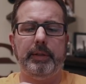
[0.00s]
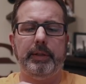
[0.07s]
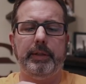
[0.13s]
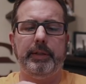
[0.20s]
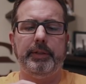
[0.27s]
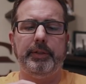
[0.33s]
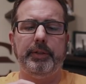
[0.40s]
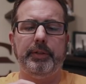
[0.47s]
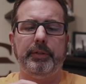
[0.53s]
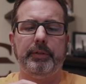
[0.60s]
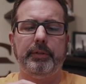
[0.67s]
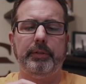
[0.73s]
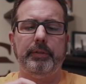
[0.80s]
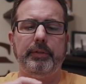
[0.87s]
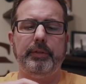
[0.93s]
and then your
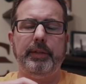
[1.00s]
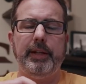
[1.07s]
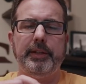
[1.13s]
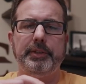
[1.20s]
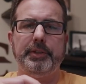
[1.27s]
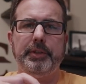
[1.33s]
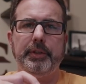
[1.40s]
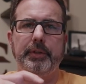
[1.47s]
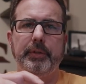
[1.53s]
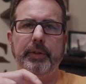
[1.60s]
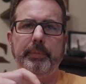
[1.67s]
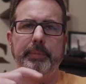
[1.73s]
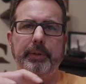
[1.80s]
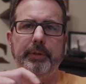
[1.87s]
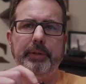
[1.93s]
texture
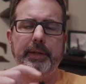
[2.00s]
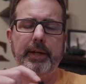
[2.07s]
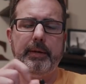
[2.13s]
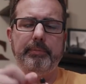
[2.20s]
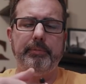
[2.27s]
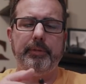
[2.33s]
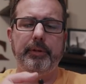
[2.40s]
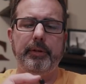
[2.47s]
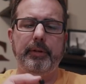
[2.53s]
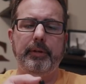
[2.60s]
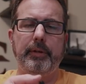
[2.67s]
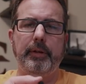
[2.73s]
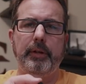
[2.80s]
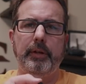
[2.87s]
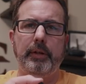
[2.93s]
grip on top for
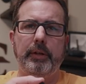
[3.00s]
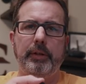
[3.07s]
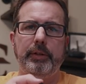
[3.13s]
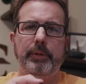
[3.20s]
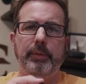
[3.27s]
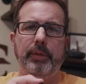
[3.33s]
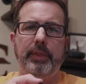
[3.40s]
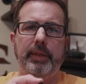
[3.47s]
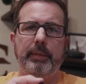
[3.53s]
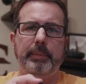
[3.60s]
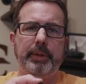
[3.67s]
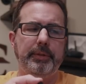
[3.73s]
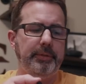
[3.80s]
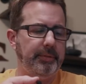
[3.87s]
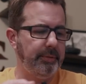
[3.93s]
you
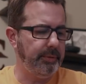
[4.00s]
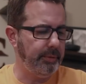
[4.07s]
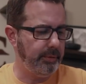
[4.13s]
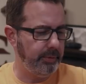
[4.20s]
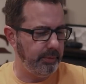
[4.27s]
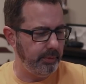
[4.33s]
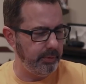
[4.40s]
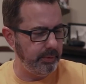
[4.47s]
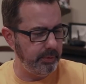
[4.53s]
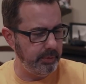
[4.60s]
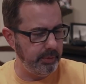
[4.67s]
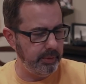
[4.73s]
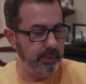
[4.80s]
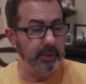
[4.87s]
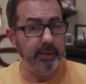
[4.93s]
thumbers.
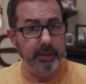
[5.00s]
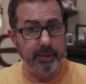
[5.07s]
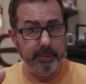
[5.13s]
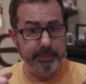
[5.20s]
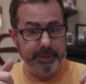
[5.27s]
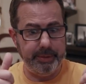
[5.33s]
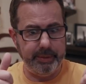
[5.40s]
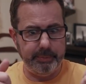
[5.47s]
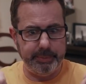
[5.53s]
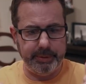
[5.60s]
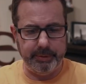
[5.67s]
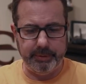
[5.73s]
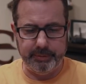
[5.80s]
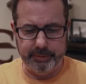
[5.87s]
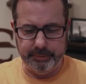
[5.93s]
I'm a
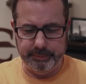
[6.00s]
thumber.